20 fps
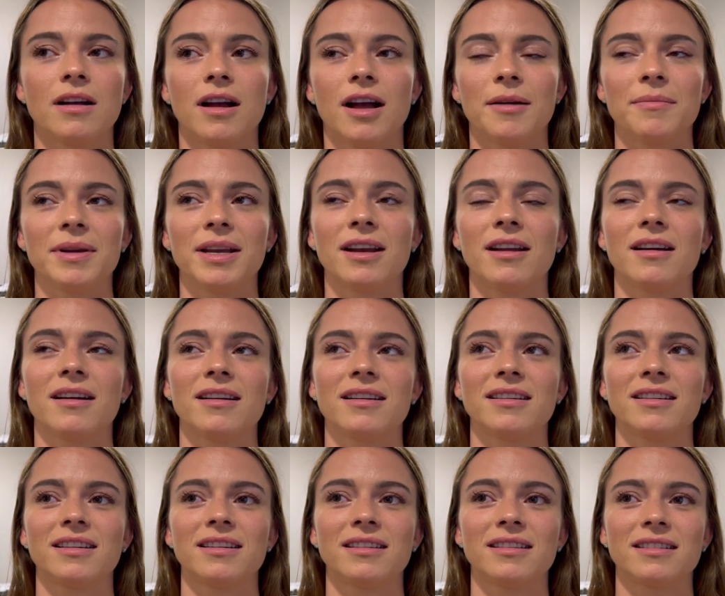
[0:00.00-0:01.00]
I mean,
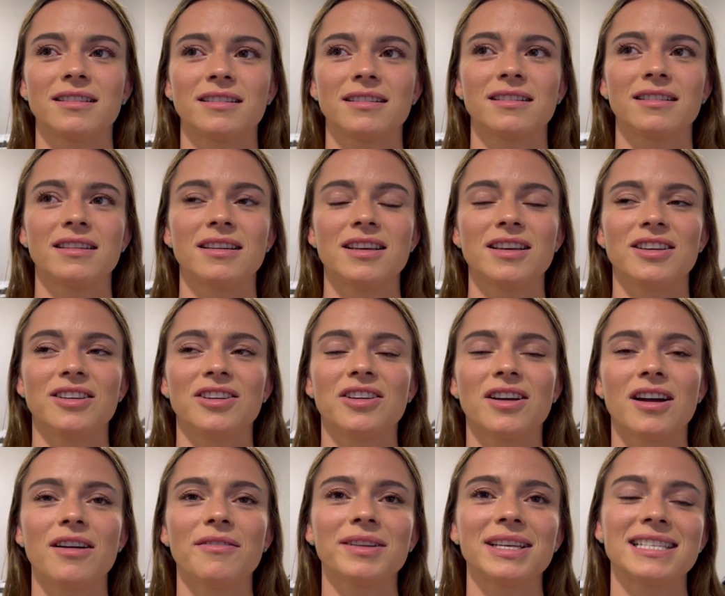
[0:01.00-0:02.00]
you
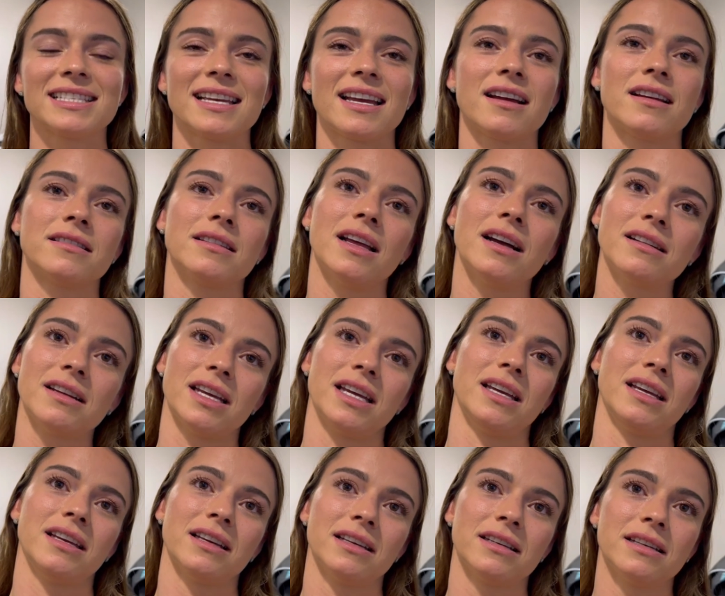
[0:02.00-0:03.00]
can't really say
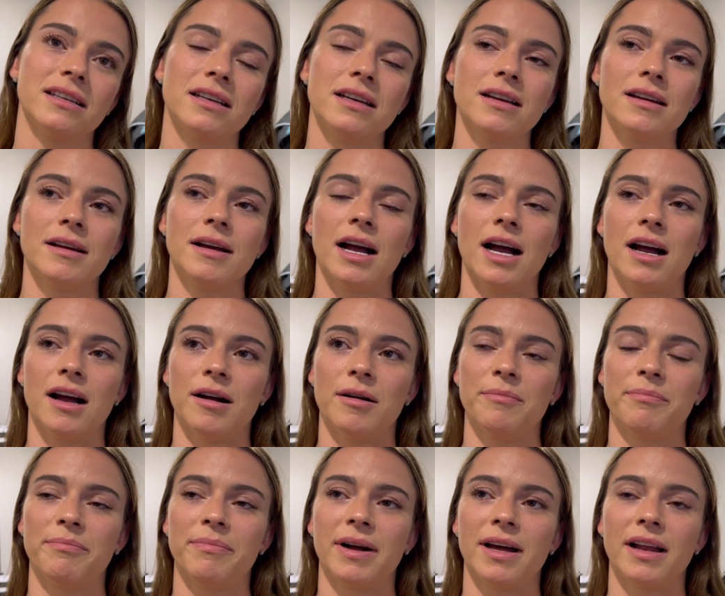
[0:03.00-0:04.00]
unlucky,
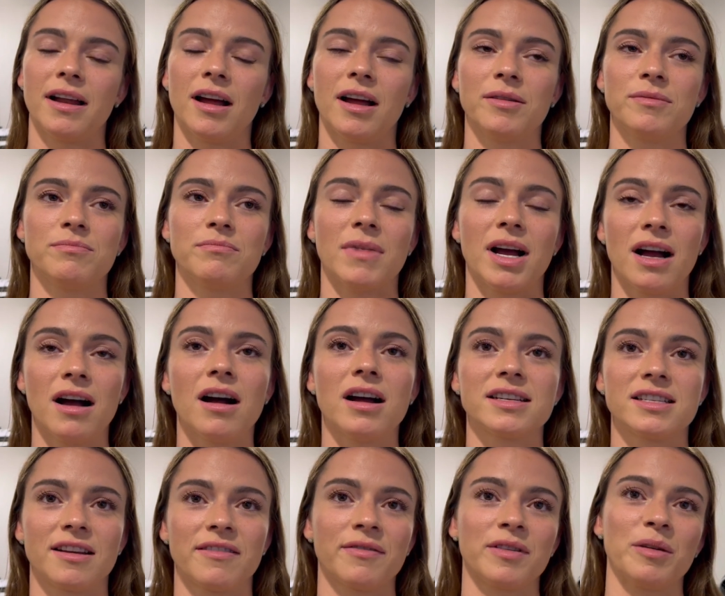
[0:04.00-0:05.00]
but my heart
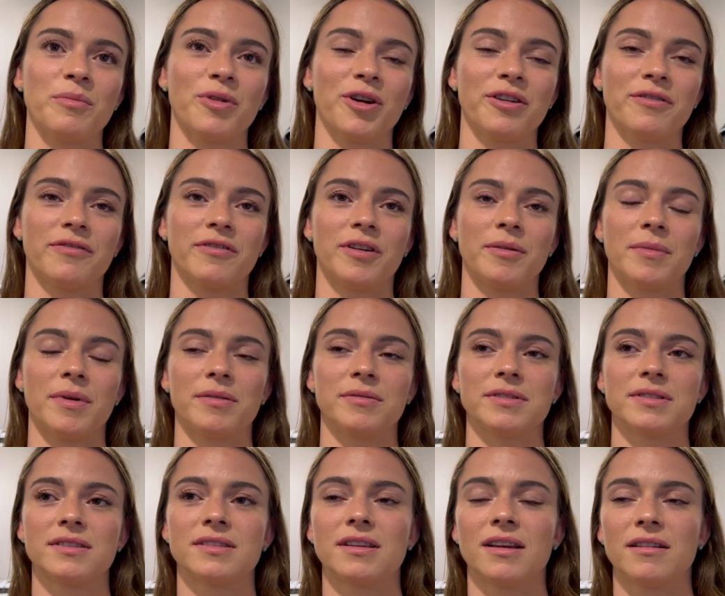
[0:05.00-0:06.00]
definitely broke for him. I
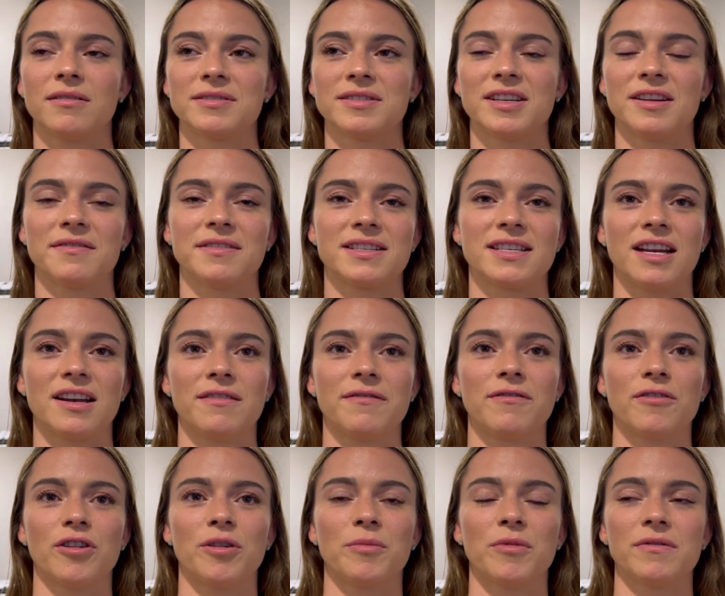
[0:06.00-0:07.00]
was devastated
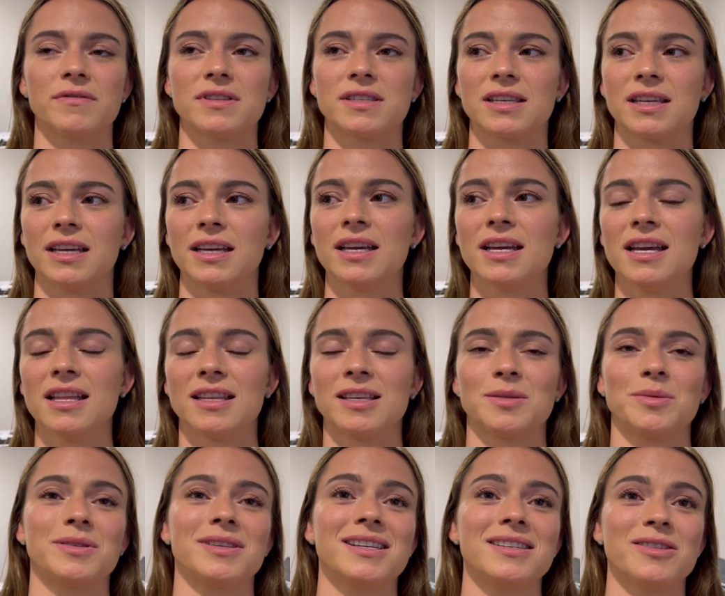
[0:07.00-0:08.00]
for him, obviously.
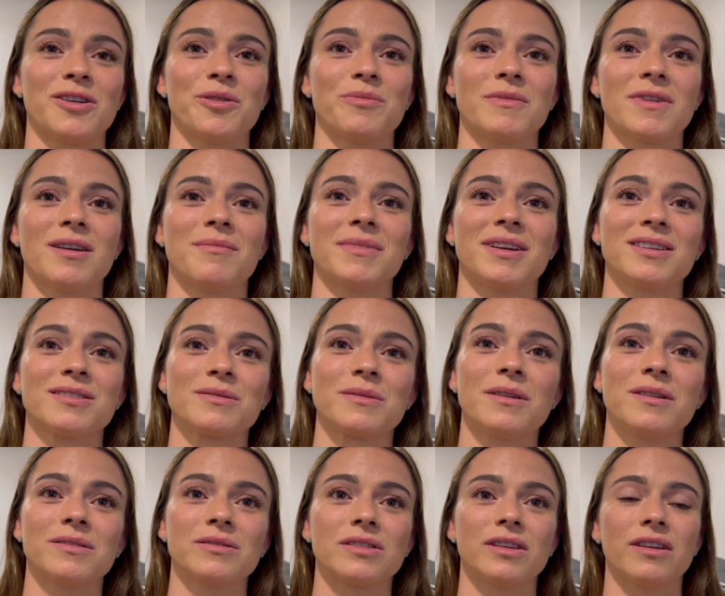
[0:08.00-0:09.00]
This was his homecoming as
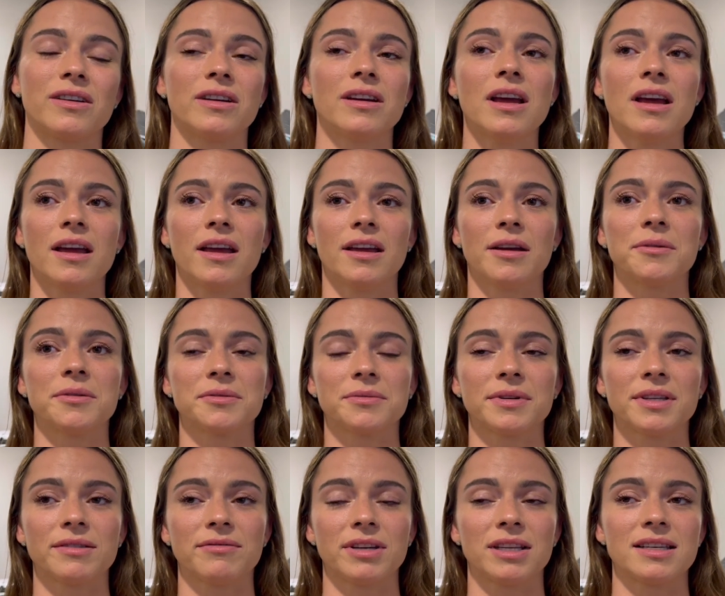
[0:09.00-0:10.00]
well, so it was
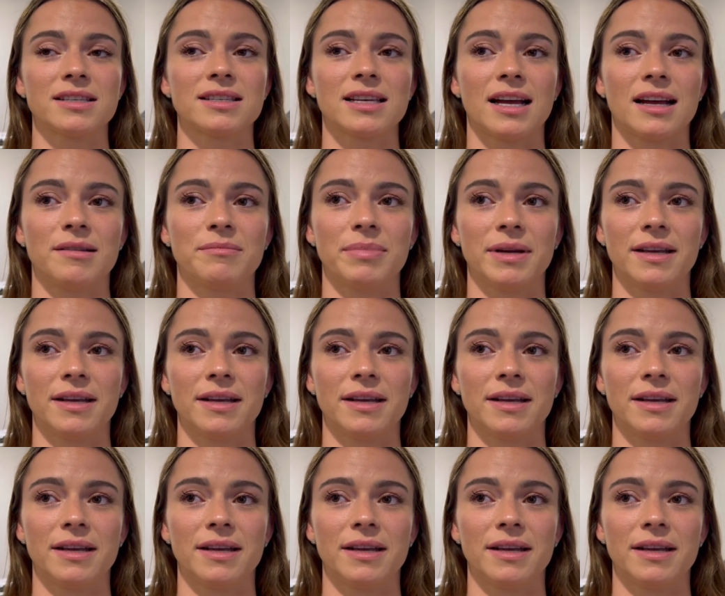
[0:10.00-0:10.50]
really, really sad.